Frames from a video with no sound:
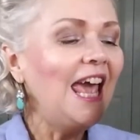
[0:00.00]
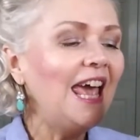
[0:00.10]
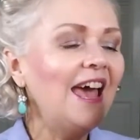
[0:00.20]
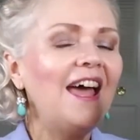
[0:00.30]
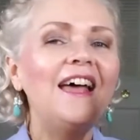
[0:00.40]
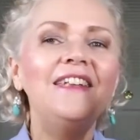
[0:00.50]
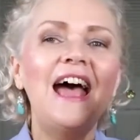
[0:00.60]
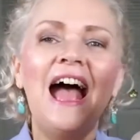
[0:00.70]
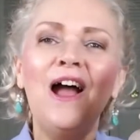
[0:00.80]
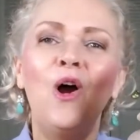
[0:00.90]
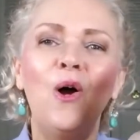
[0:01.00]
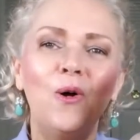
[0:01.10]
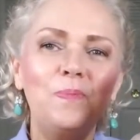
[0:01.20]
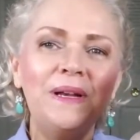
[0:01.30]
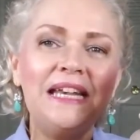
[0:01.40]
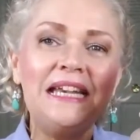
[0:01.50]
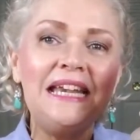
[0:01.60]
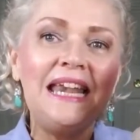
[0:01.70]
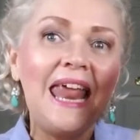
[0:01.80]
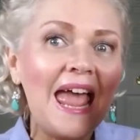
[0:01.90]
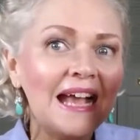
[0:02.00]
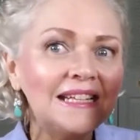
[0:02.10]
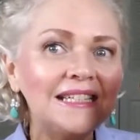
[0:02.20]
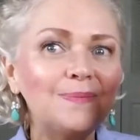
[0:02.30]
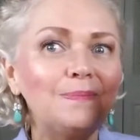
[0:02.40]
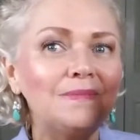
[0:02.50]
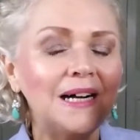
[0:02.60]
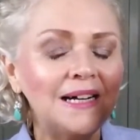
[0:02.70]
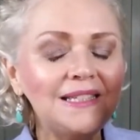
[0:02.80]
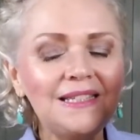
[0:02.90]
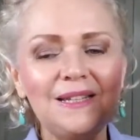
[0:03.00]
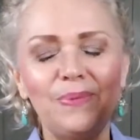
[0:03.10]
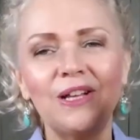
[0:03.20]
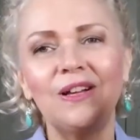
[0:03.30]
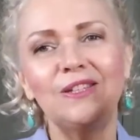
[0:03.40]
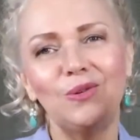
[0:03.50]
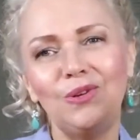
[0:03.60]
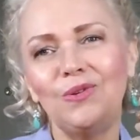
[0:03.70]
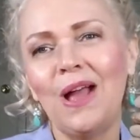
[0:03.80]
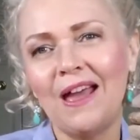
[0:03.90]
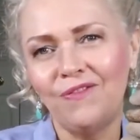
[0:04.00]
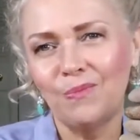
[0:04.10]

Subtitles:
And I hope next month, because you have